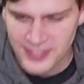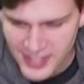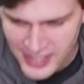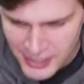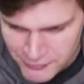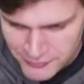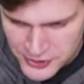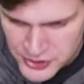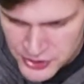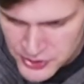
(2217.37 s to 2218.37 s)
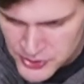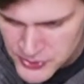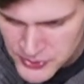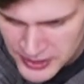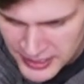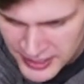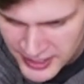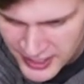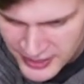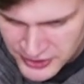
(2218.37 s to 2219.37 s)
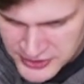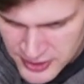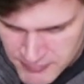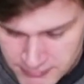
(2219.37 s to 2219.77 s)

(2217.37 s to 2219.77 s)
If you had a good time,